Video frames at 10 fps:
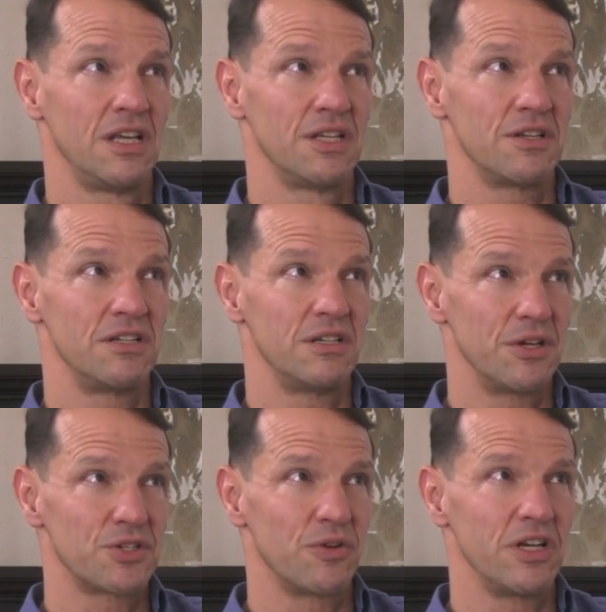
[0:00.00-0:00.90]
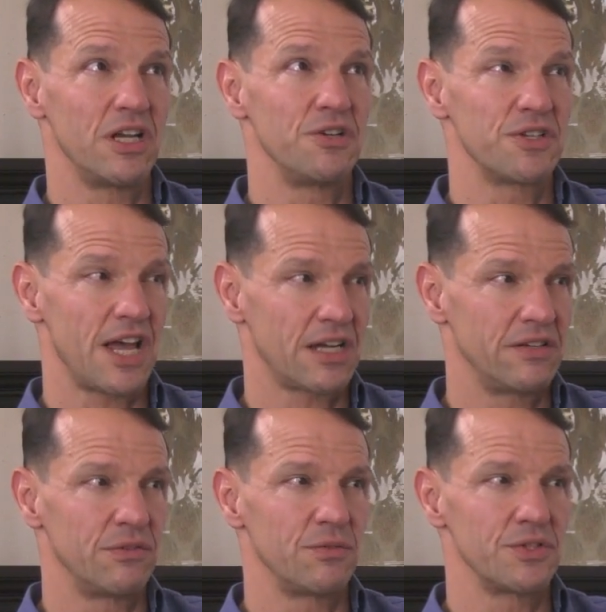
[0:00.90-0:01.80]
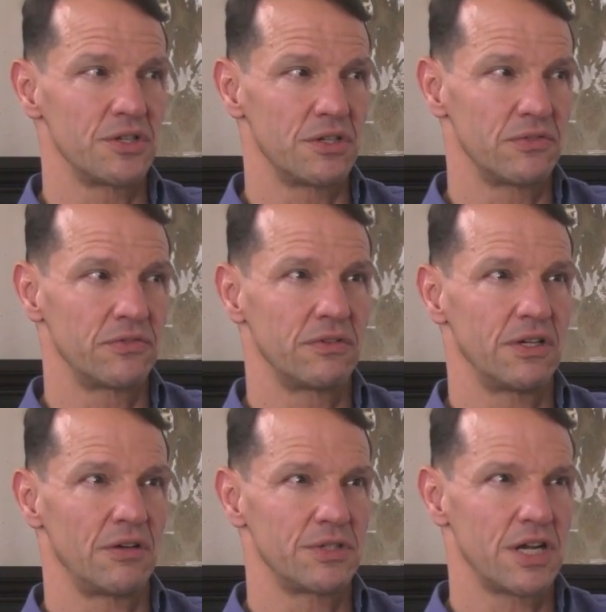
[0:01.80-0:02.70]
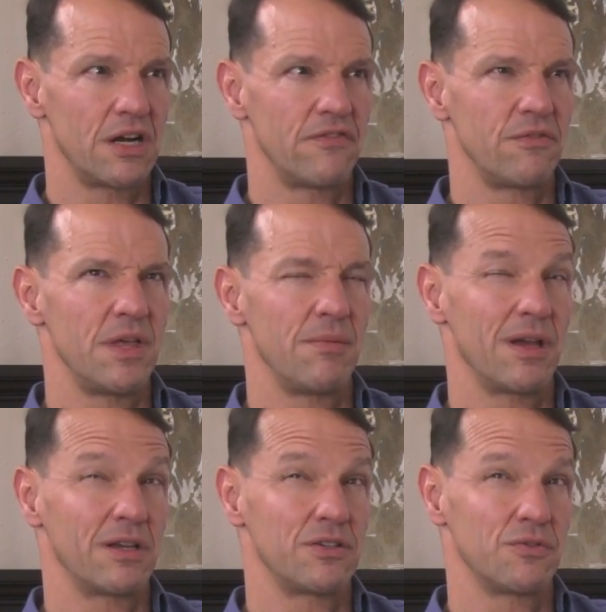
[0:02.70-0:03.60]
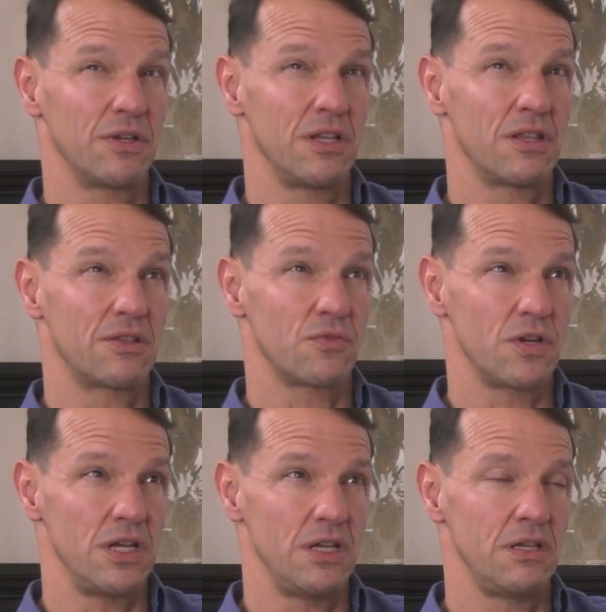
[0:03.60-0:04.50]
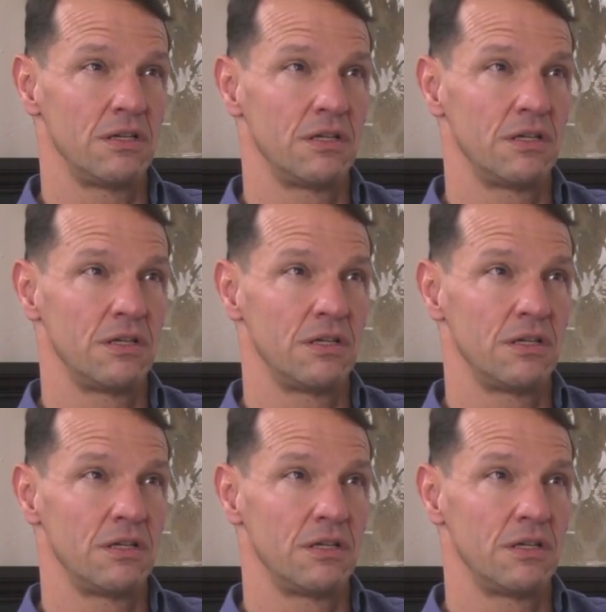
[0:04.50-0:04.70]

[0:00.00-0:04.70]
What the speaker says: So I did about 29 years active in the Reserve, and I retired from that back in '23.